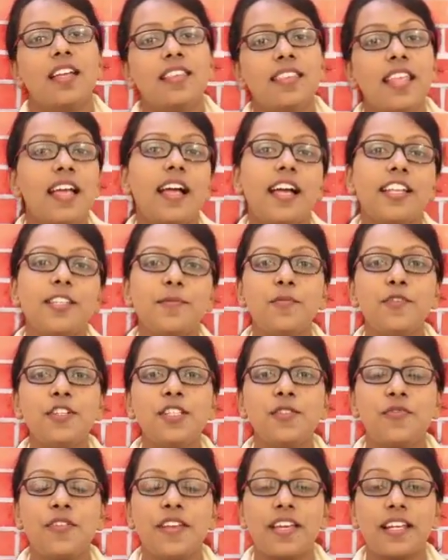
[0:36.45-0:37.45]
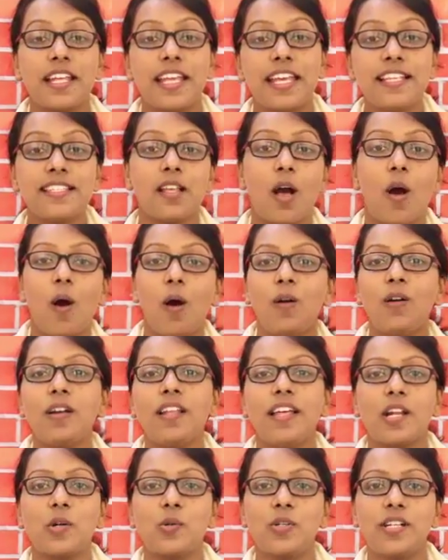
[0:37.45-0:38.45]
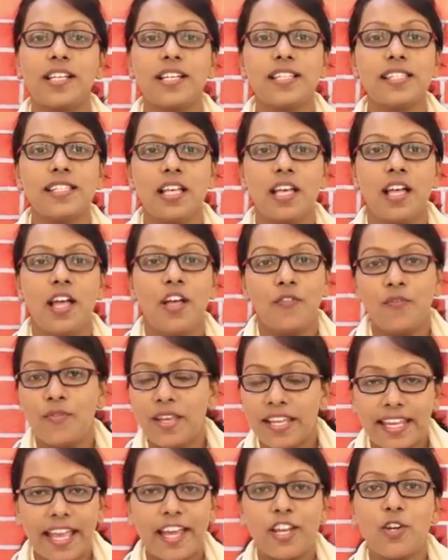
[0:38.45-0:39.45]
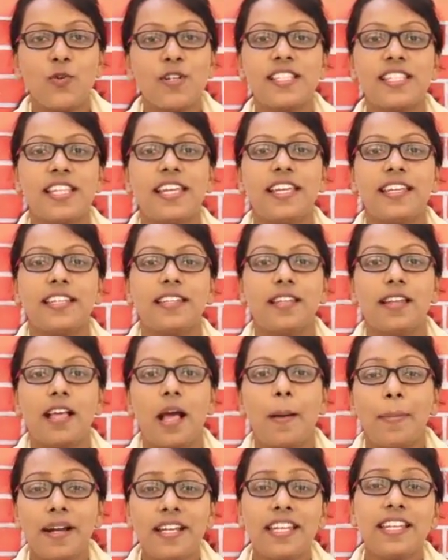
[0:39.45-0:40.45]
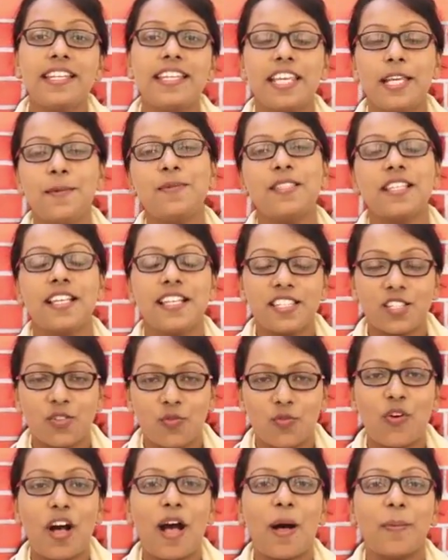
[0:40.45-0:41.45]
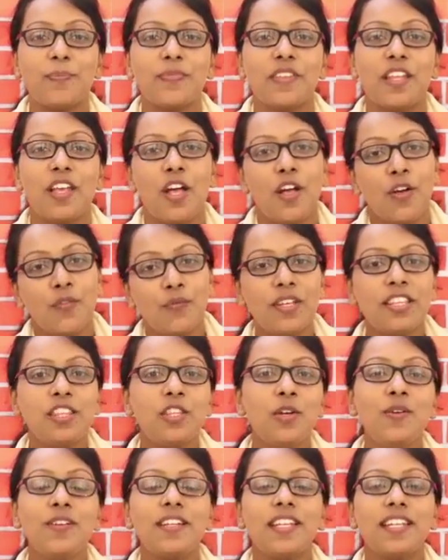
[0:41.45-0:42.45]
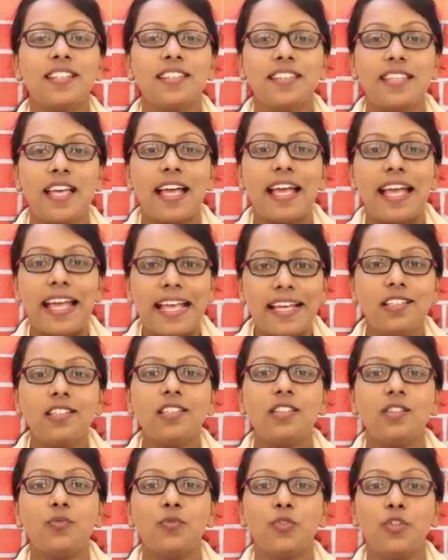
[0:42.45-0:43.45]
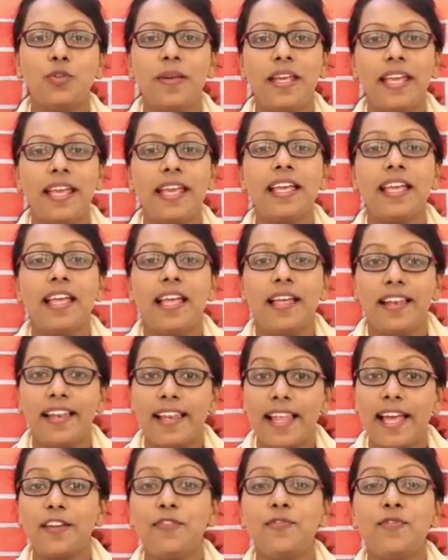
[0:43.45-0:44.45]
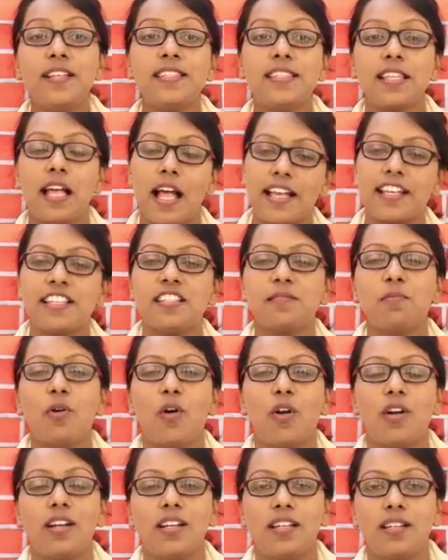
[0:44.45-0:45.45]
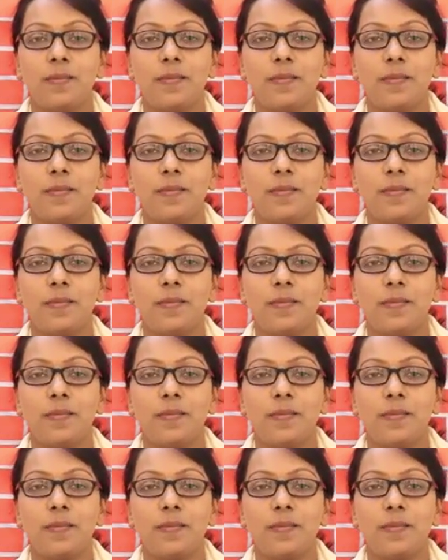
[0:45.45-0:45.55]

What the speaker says: The atmosphere is all around us. We cannot see it, but it keeps us warm. Without it, the earth would be a lifeless ice ball.